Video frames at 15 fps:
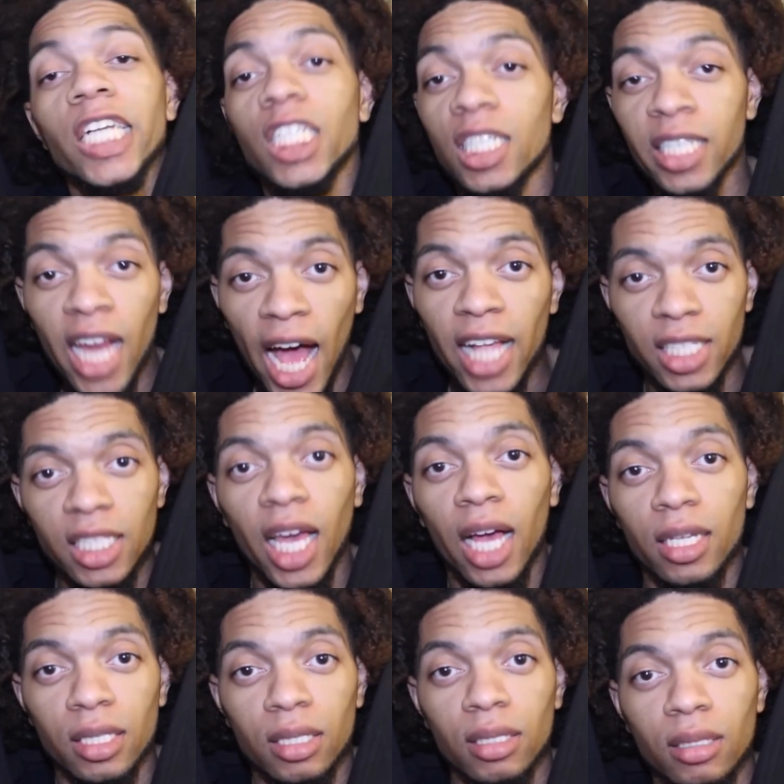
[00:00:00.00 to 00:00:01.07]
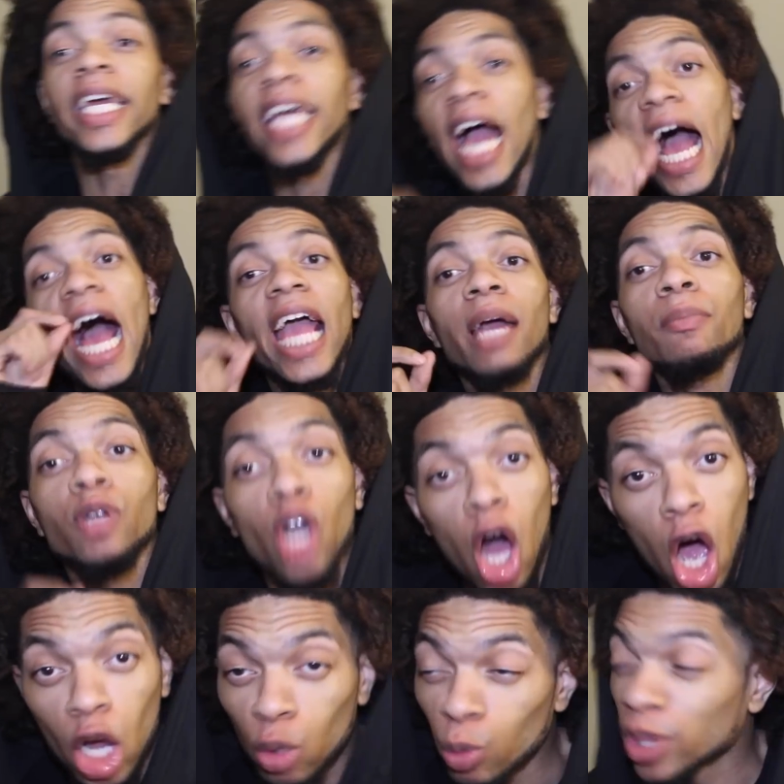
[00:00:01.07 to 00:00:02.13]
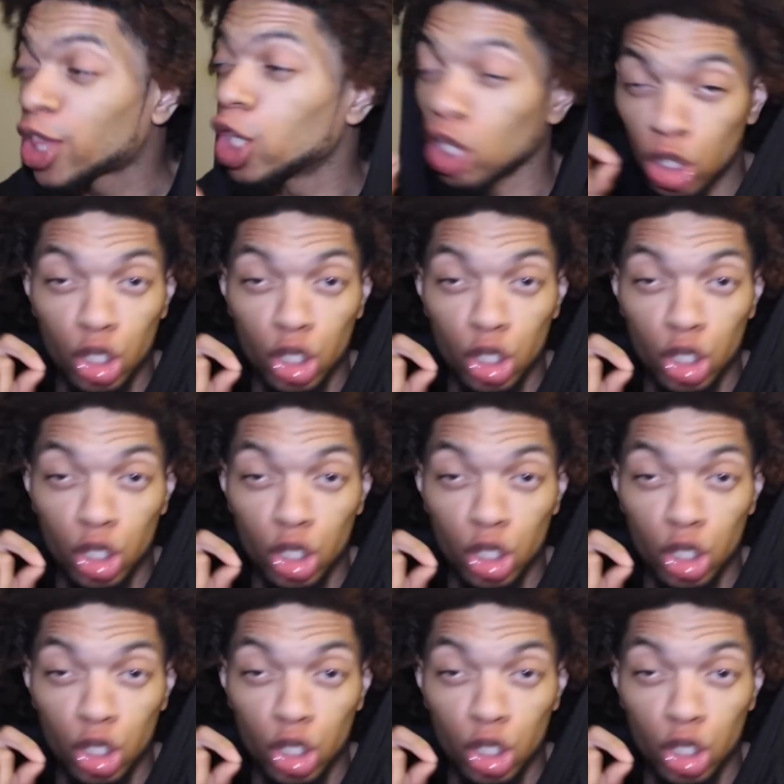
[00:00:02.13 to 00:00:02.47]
And she nods yes. Nigga, I am gone with the